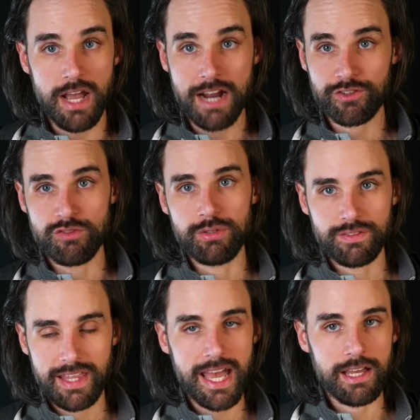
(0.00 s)
after you
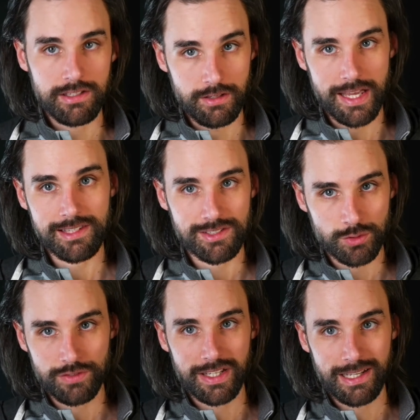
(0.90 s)
built that, you know, that's
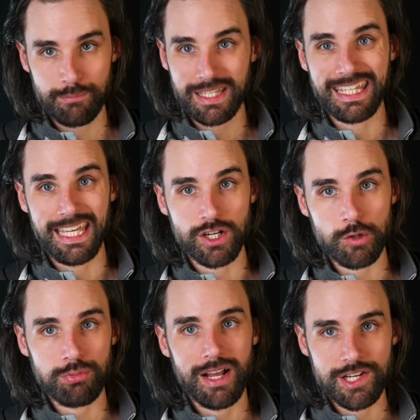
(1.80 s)
sort of like a beginner
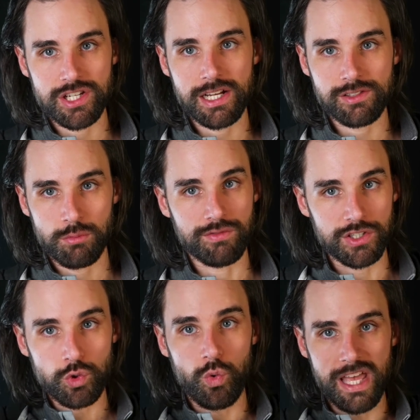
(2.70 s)
project, more of a
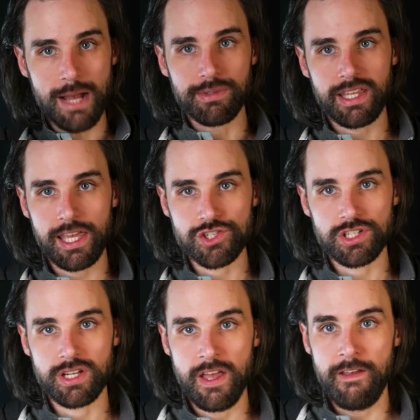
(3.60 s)
toy
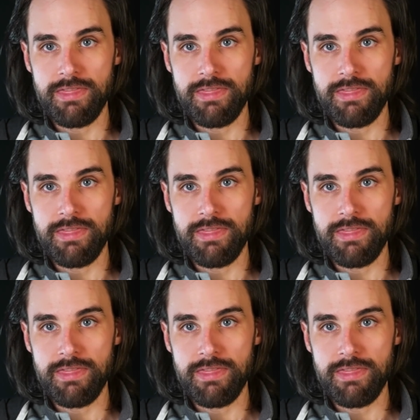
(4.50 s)
application.